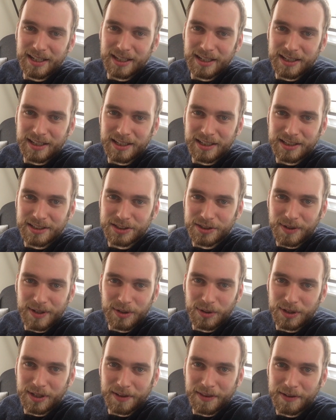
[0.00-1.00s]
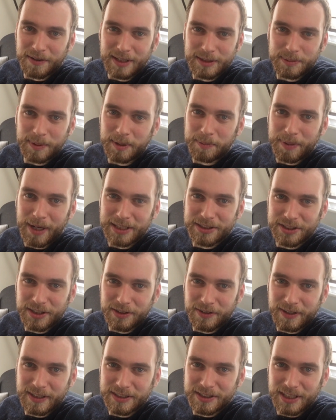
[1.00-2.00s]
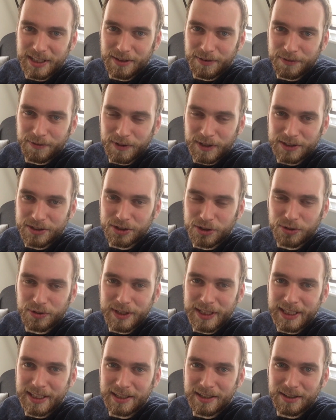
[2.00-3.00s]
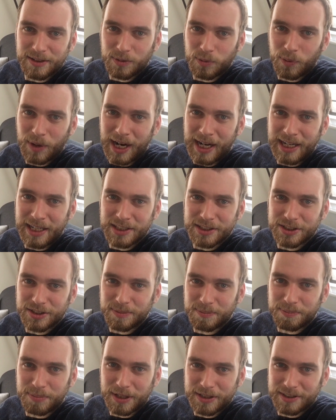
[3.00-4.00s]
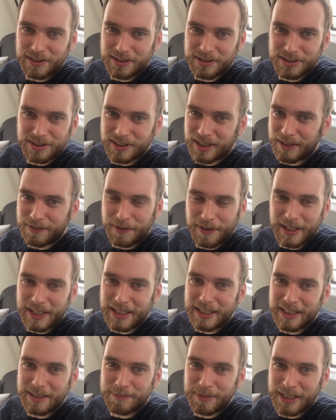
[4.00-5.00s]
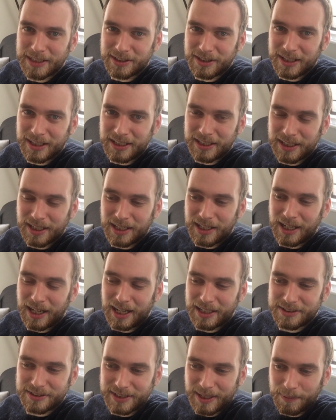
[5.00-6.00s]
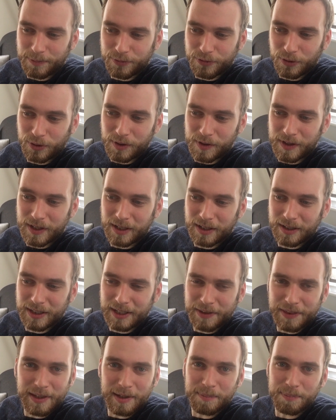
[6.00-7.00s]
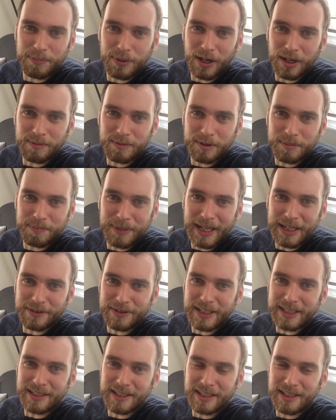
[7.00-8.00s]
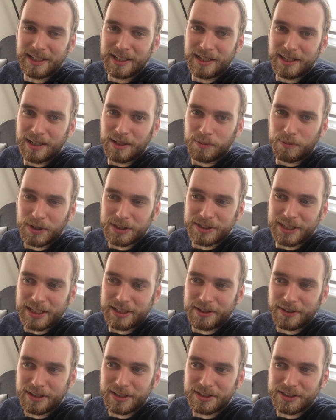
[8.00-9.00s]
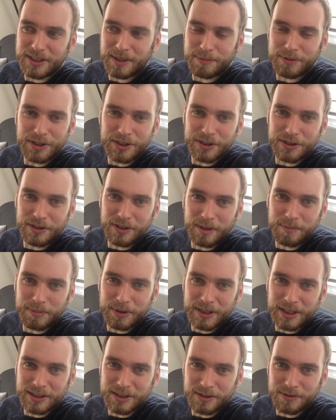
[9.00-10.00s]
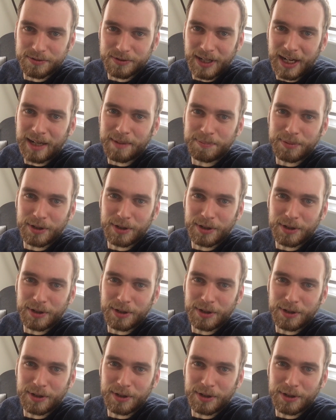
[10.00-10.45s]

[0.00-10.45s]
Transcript: Uh, so I ordered the Raspberry Pi Zero itself, a screen, the wires, some buttons, everything I need basically, except for the lithium polymer battery, which I couldn't ship to Europe because of air